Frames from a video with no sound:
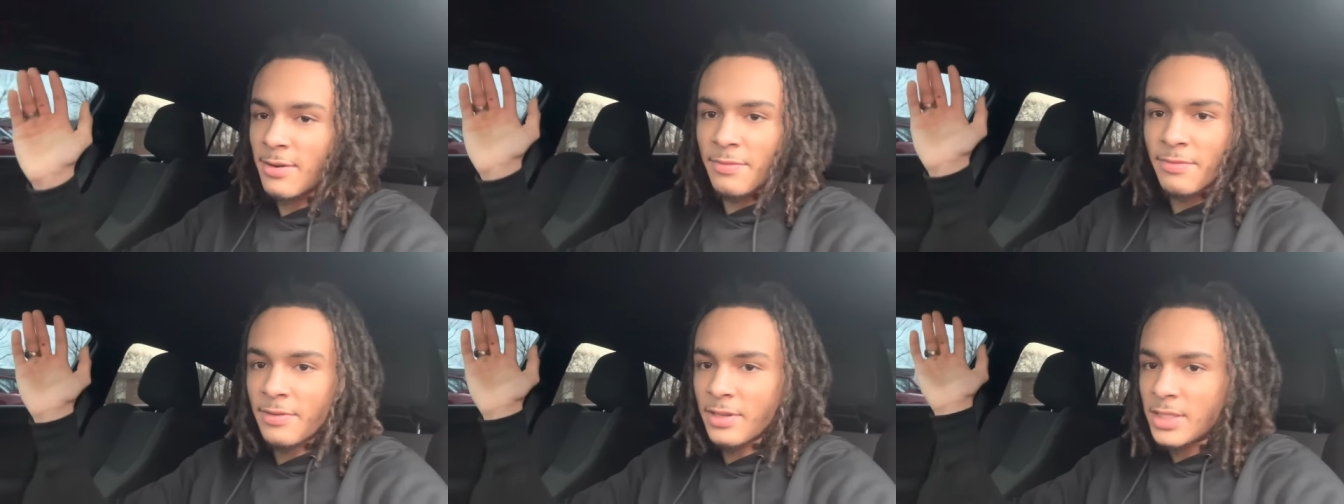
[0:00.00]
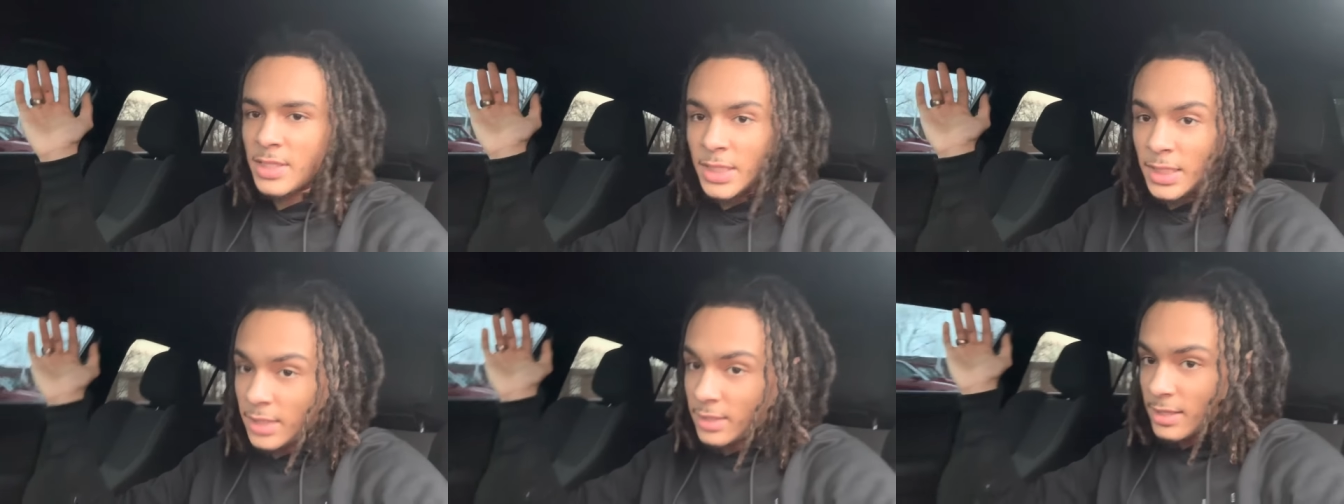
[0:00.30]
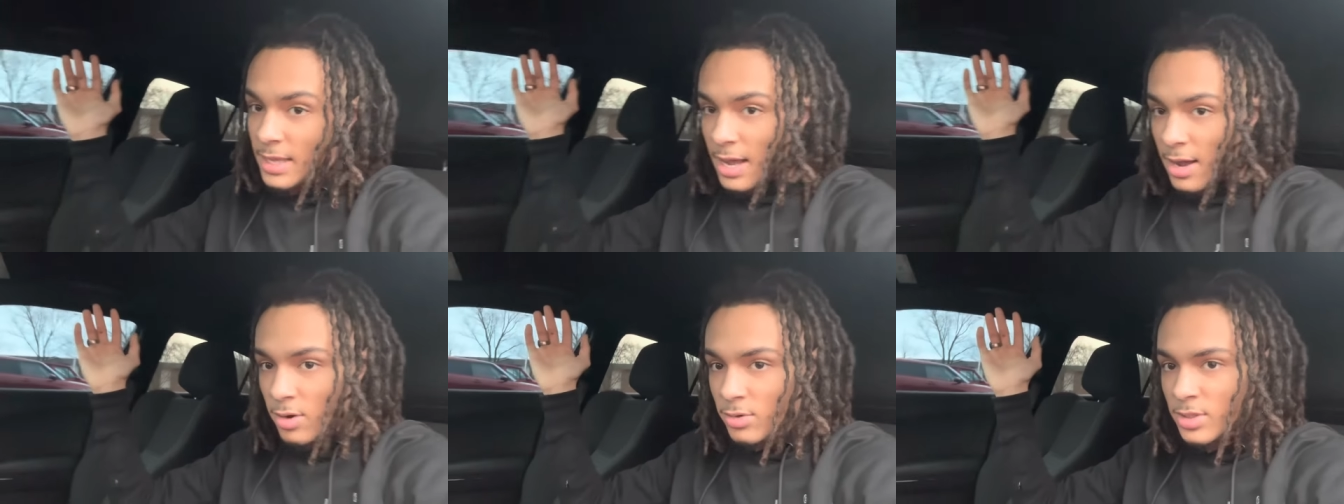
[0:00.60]
to fifteen
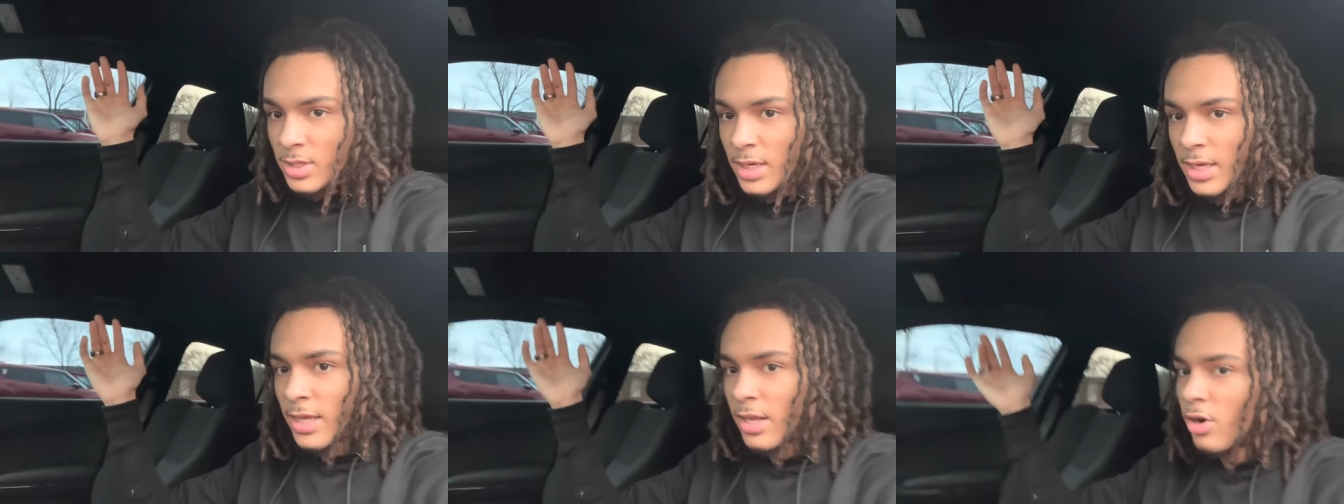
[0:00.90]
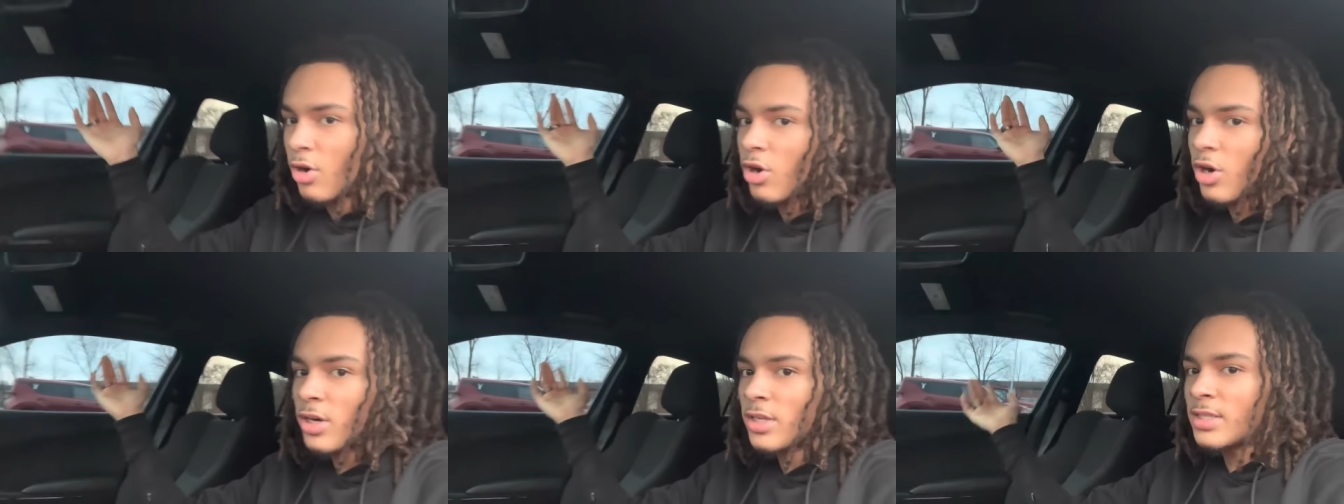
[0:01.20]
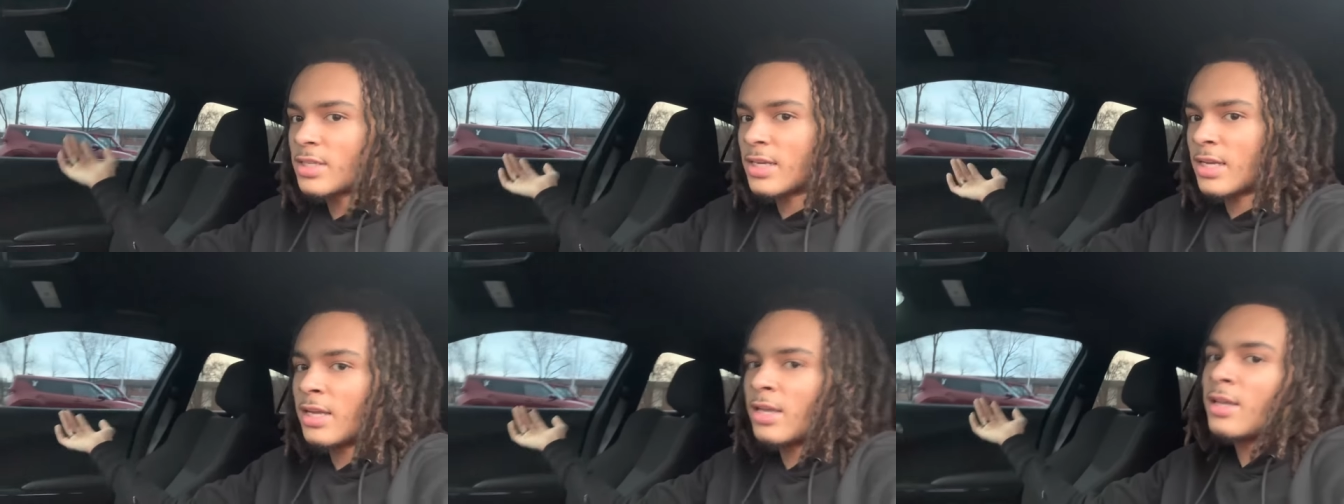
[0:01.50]
thousand to get an
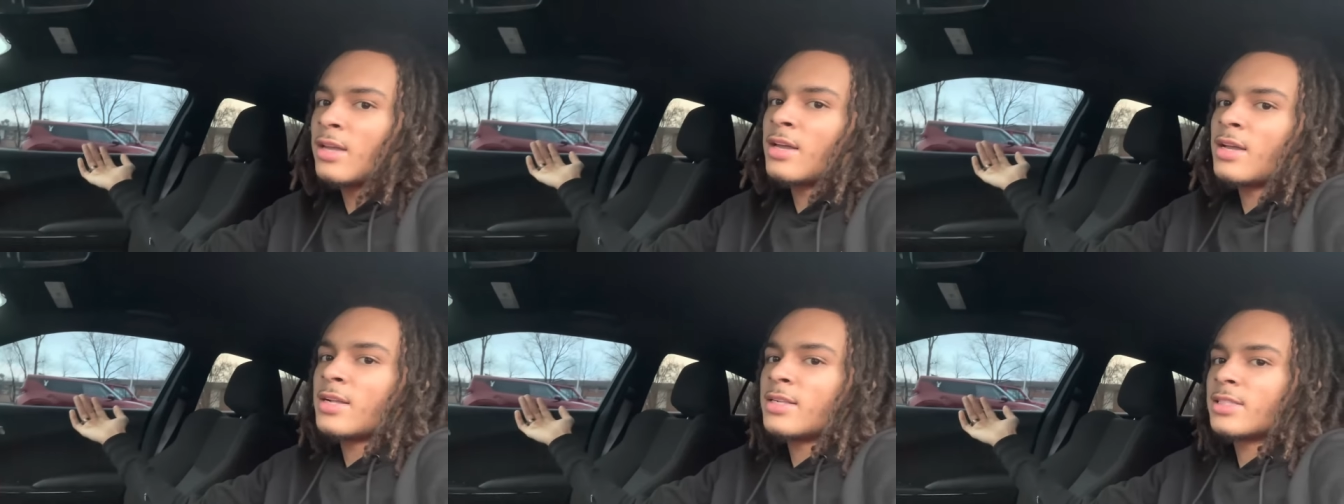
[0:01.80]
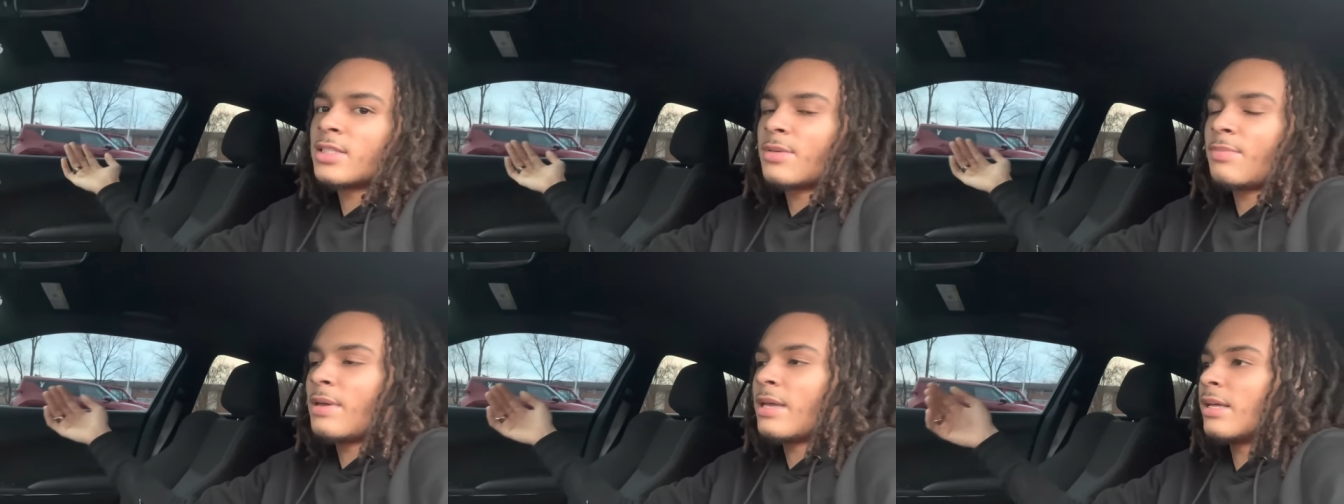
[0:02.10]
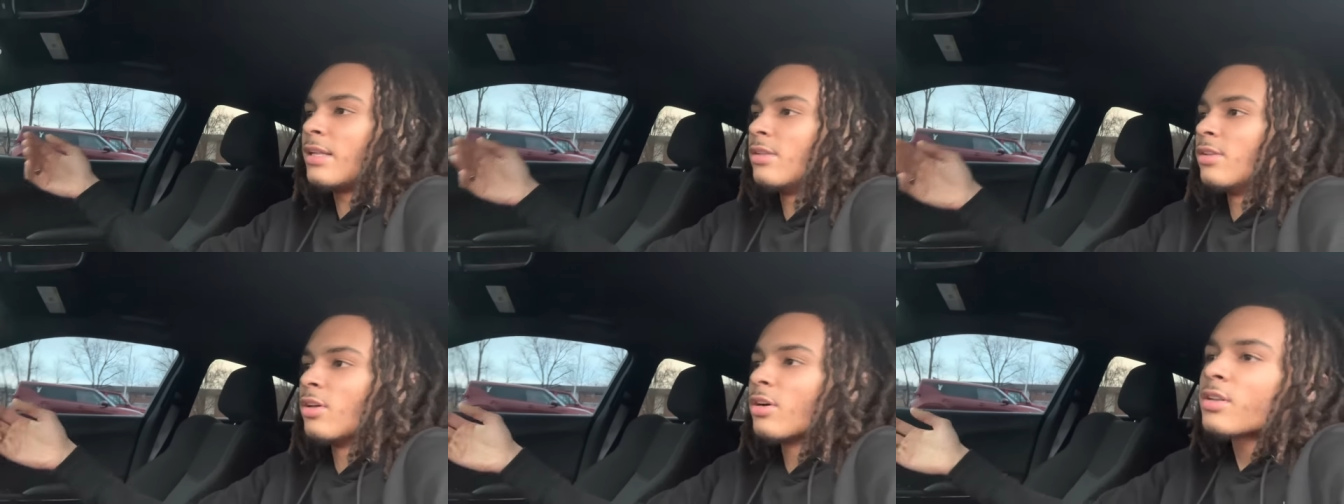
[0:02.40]
RT to make
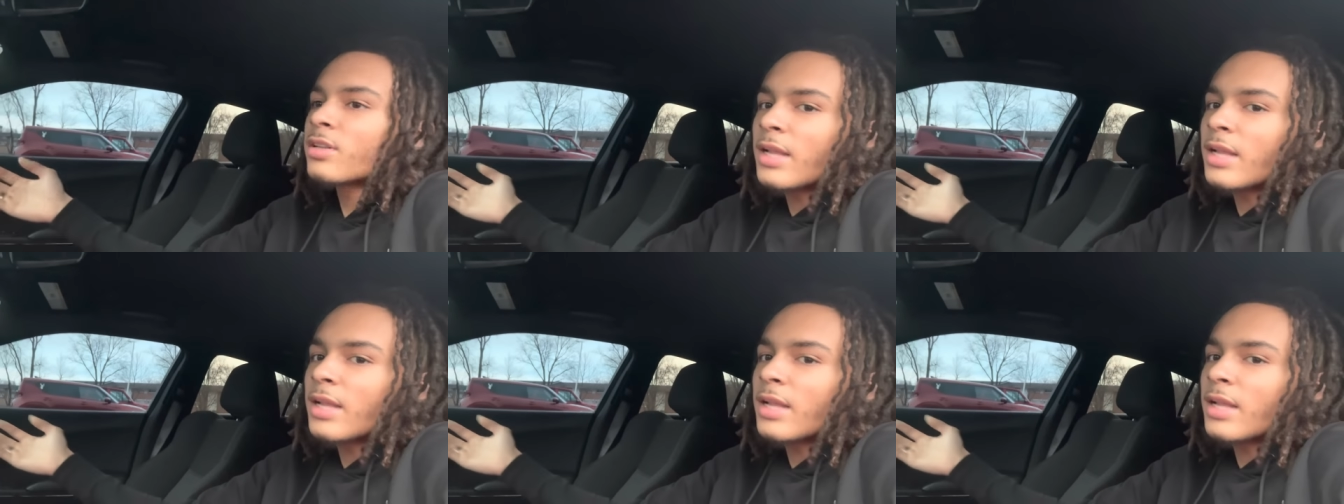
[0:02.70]
it look